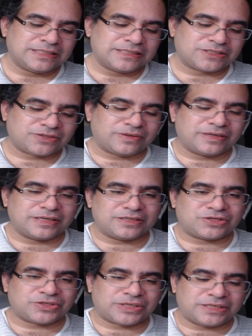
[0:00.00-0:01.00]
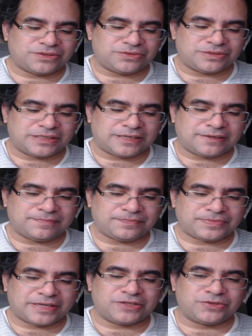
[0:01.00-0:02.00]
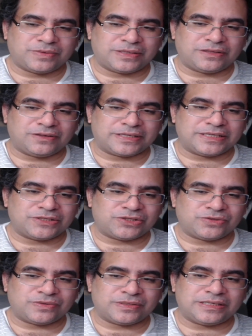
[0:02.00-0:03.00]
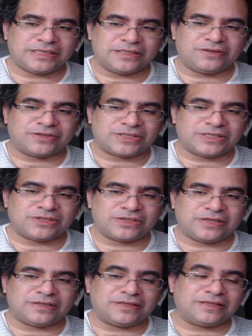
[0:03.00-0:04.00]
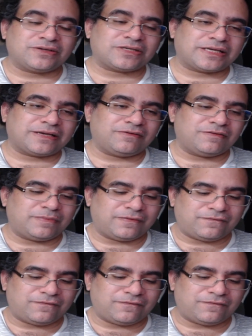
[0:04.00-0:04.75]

So I'm going to try to do that. I do want to look into it. It looks like it will be